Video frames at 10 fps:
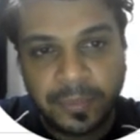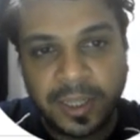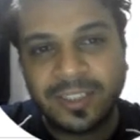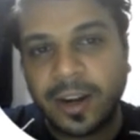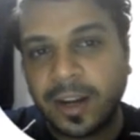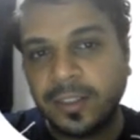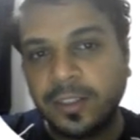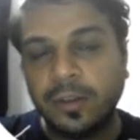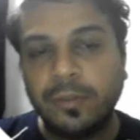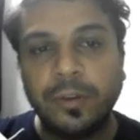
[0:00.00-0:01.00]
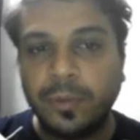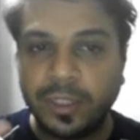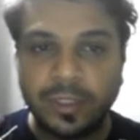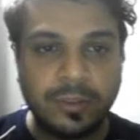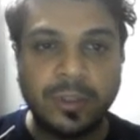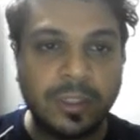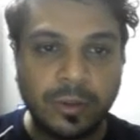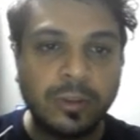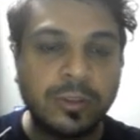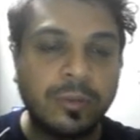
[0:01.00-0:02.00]
the strategy of it, which
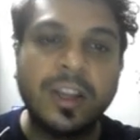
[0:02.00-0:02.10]
is also